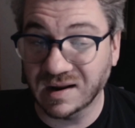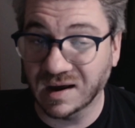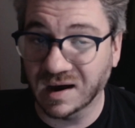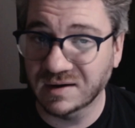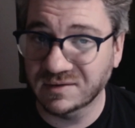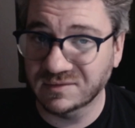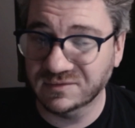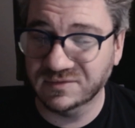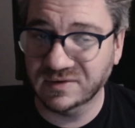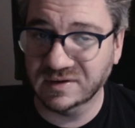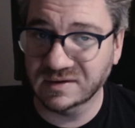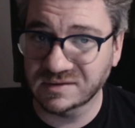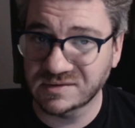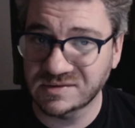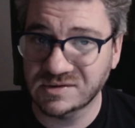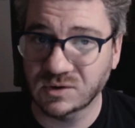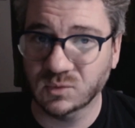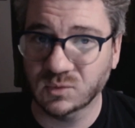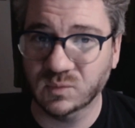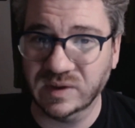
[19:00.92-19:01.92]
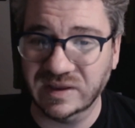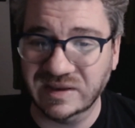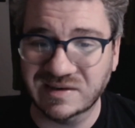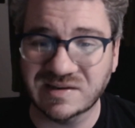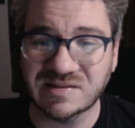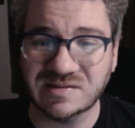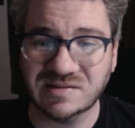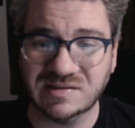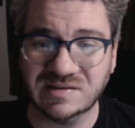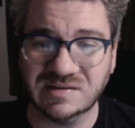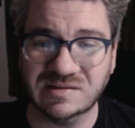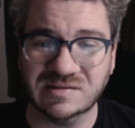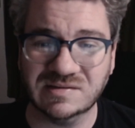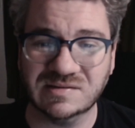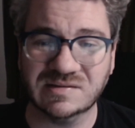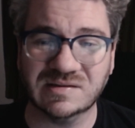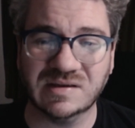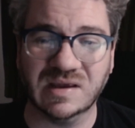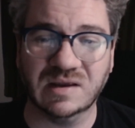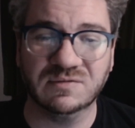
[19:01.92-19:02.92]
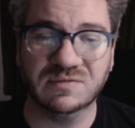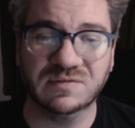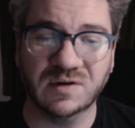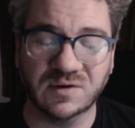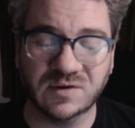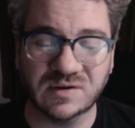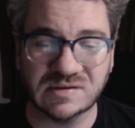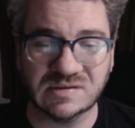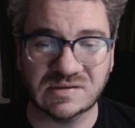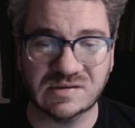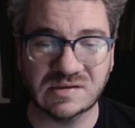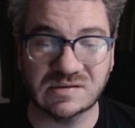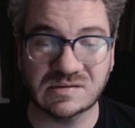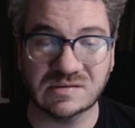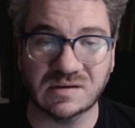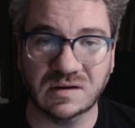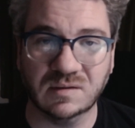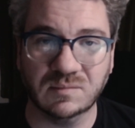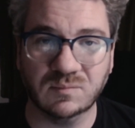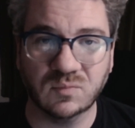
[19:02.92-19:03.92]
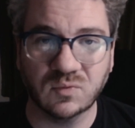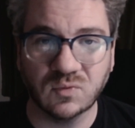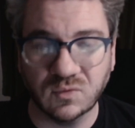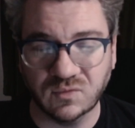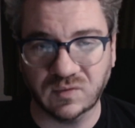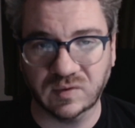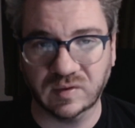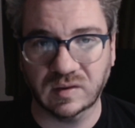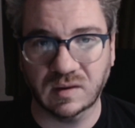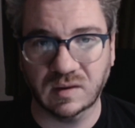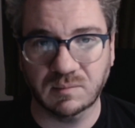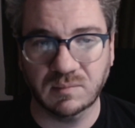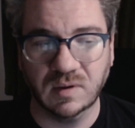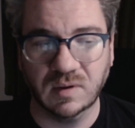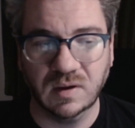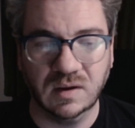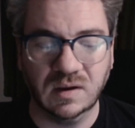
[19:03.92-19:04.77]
unveils your weaknesses and focuses on improving them.